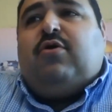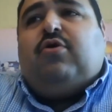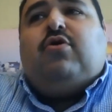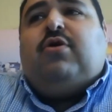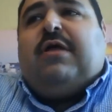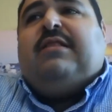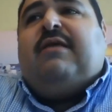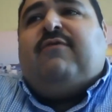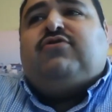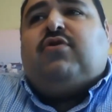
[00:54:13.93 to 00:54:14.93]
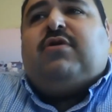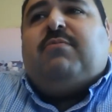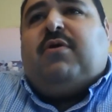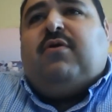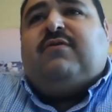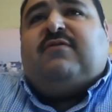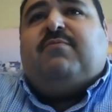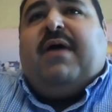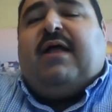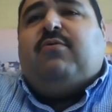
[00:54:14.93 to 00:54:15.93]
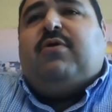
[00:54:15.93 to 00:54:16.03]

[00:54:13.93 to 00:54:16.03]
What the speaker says: You're not leaving Jordan because it's bad.